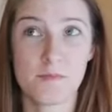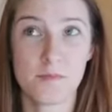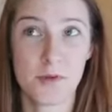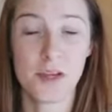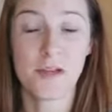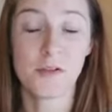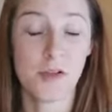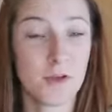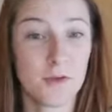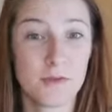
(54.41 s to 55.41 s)
pretty
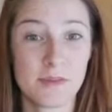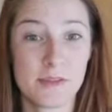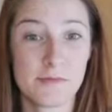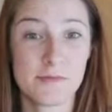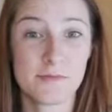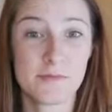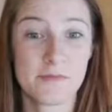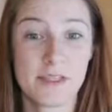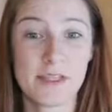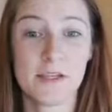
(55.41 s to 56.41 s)
close
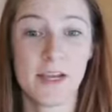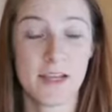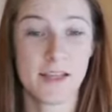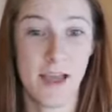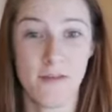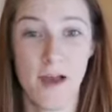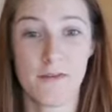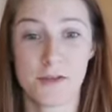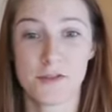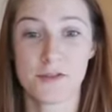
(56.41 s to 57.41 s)
to hitting that
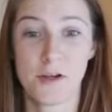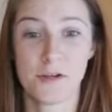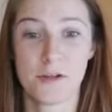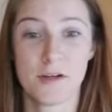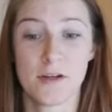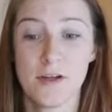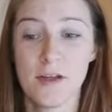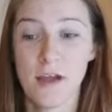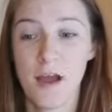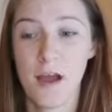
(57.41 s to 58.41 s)
$500
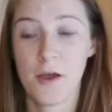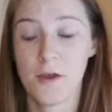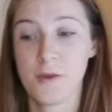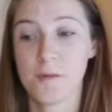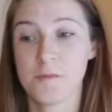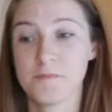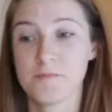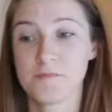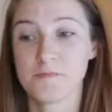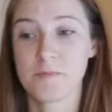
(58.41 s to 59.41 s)
um,
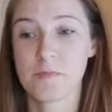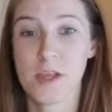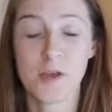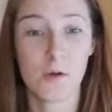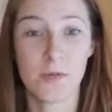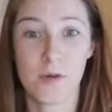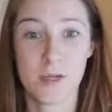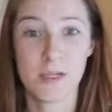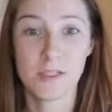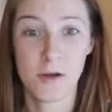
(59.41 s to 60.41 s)
goal that
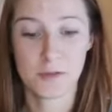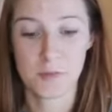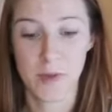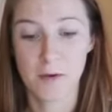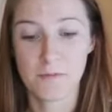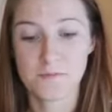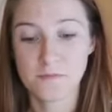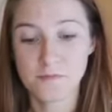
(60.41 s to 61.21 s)
we had talked about.